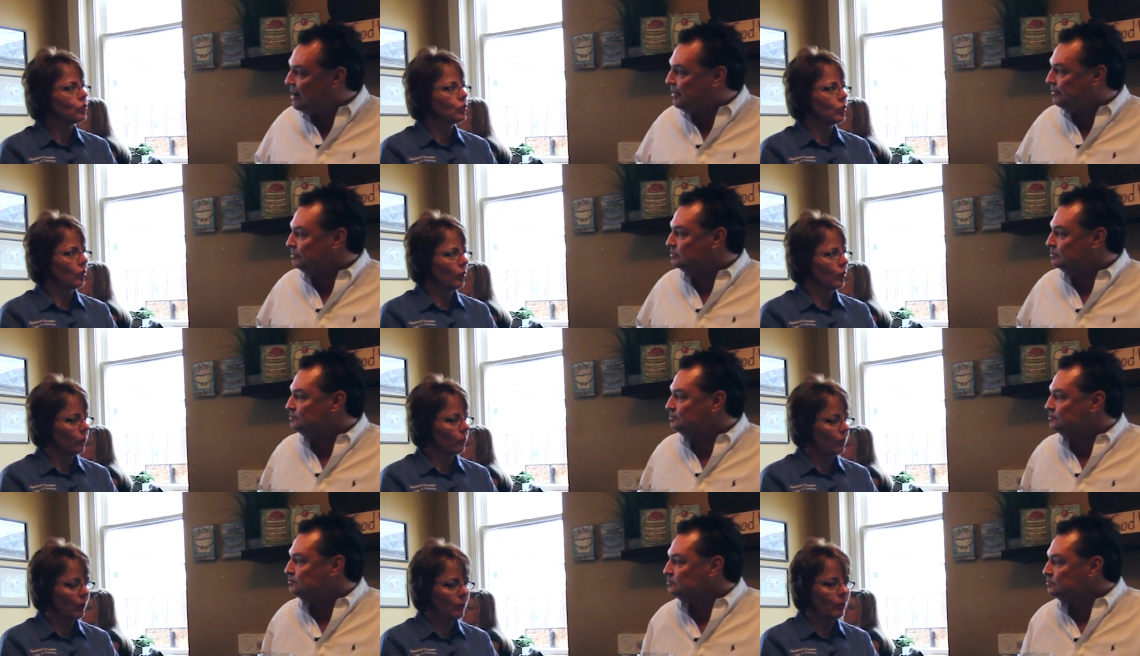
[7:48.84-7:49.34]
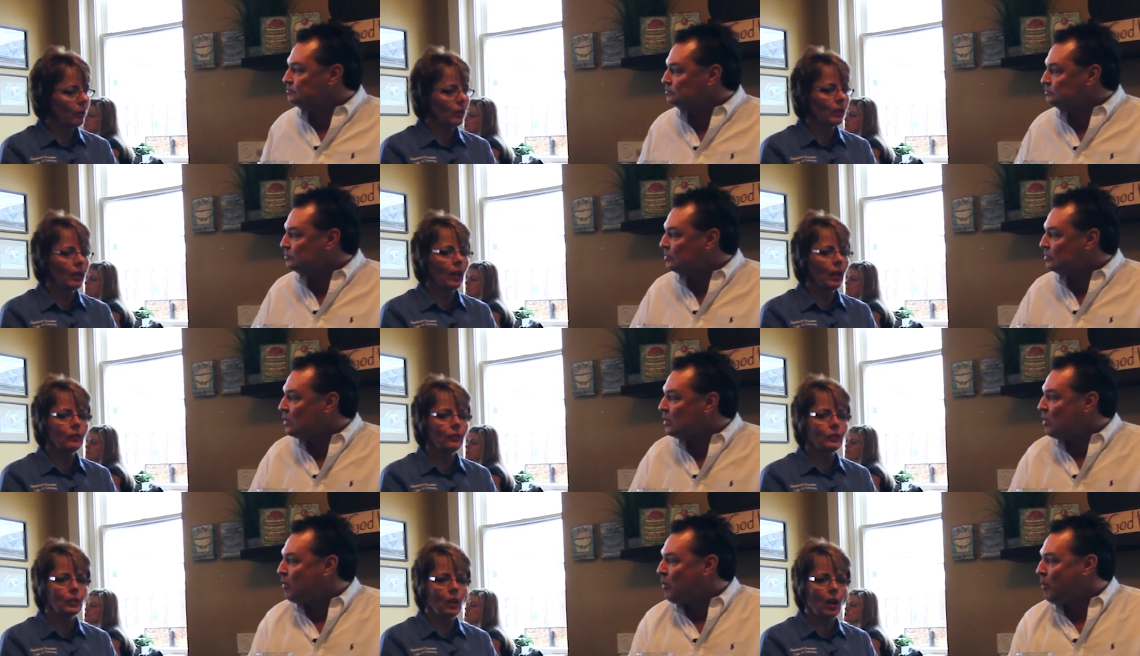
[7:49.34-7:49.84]
Speaker 1: sure. We would love
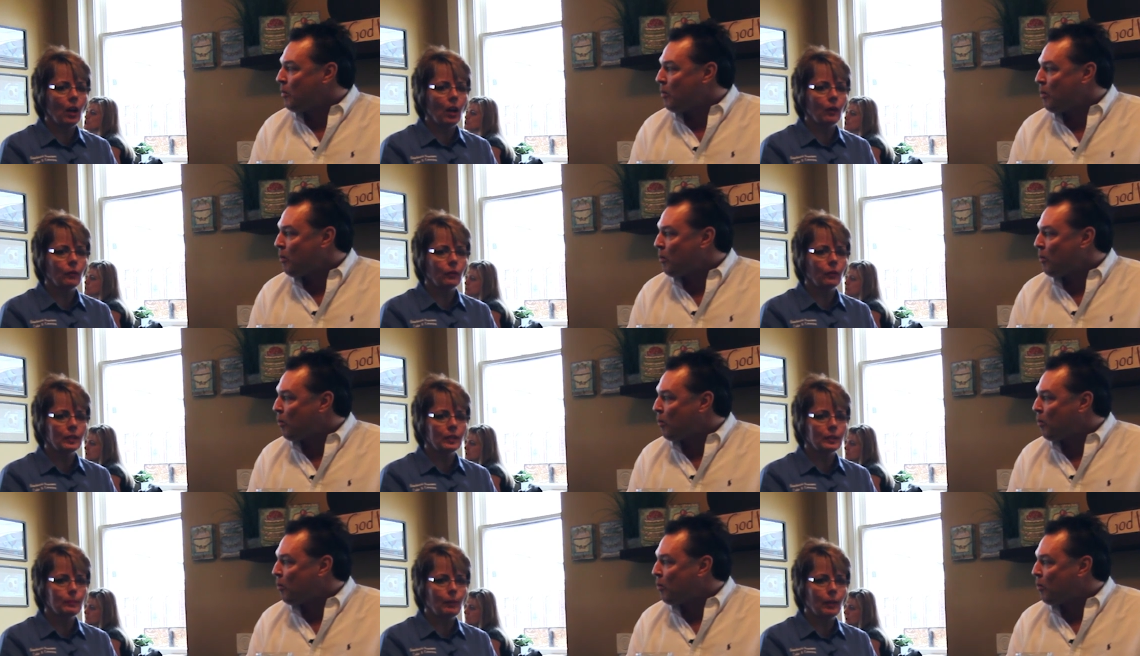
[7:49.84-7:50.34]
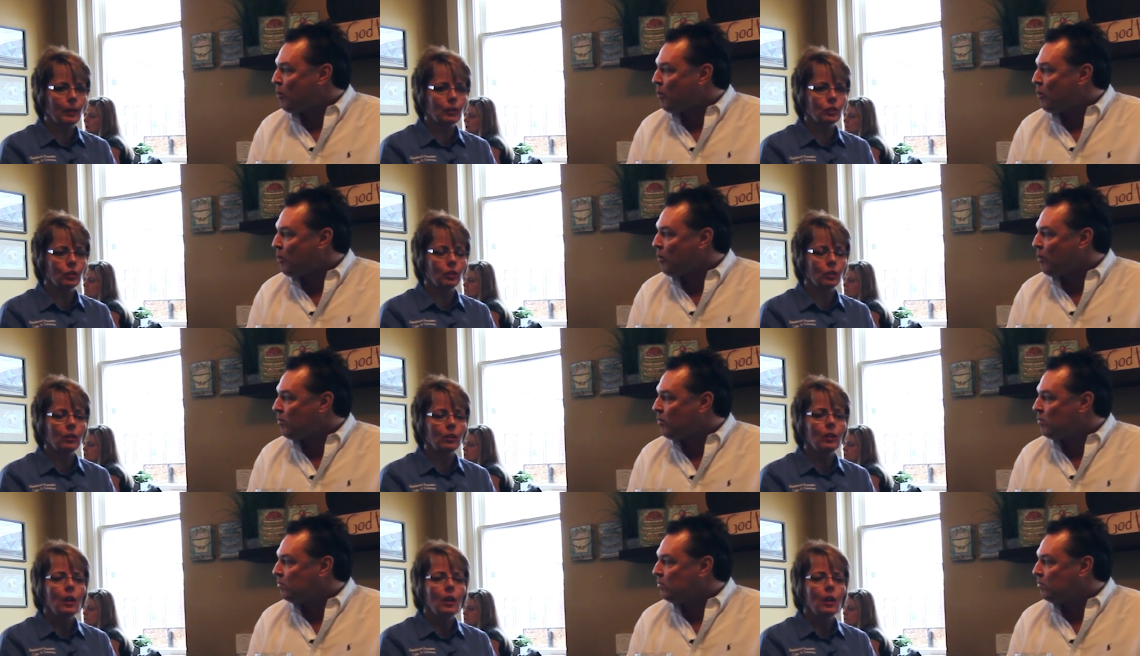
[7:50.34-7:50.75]
to offer a special.